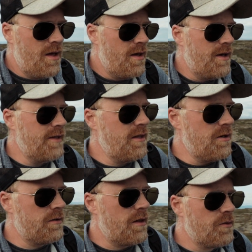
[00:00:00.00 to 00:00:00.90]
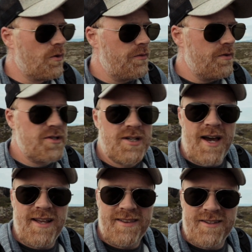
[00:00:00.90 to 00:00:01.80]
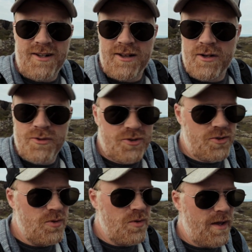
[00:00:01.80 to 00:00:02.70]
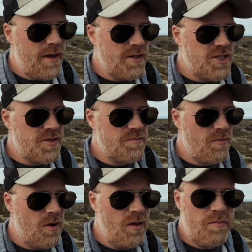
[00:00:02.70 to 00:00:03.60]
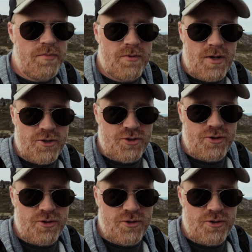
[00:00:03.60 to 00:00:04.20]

hidden on the northern side, close to a small brush.